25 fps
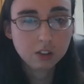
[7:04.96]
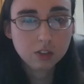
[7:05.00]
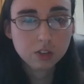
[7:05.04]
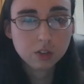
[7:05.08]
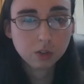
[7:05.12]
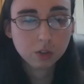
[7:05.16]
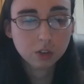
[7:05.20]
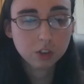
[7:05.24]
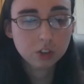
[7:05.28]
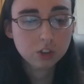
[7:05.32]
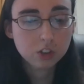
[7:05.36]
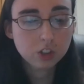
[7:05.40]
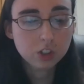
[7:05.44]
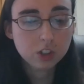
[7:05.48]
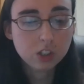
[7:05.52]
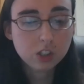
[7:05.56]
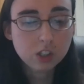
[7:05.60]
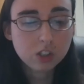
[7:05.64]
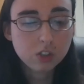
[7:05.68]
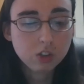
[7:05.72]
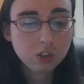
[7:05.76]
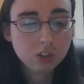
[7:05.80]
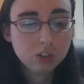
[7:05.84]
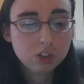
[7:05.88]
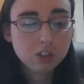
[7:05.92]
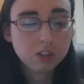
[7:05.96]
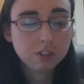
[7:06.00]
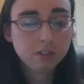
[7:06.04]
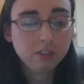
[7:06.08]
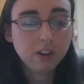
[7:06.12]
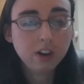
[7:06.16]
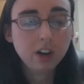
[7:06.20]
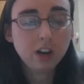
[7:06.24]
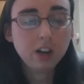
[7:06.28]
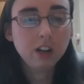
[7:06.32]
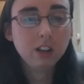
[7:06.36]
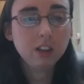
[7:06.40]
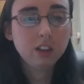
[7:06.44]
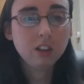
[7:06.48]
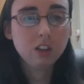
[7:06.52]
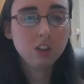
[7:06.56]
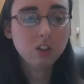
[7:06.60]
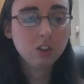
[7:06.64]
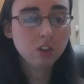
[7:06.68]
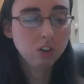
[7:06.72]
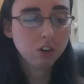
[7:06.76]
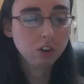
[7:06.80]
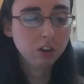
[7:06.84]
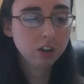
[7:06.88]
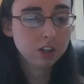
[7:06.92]
loves were Jesus crucified, the
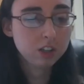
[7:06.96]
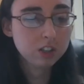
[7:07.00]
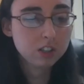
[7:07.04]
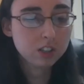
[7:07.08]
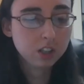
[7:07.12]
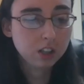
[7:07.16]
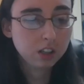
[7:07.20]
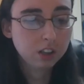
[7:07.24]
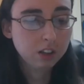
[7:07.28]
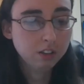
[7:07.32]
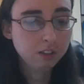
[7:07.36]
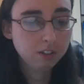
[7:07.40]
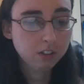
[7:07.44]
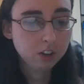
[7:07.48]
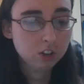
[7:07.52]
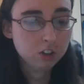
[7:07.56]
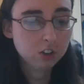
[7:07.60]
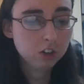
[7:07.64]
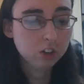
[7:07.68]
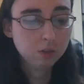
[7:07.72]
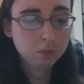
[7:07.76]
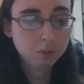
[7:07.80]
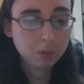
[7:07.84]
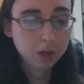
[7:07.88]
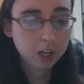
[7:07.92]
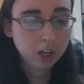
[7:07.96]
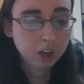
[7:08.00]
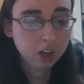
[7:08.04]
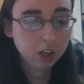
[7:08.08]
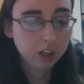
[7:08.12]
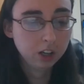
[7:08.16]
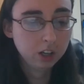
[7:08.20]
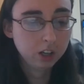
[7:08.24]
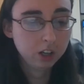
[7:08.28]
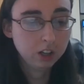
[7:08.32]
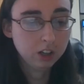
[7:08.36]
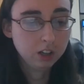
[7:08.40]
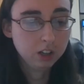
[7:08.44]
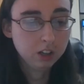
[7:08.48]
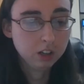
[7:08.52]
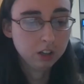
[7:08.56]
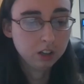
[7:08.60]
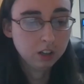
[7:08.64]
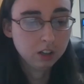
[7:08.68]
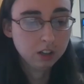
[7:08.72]
Eucharist, and the Virgin Mary.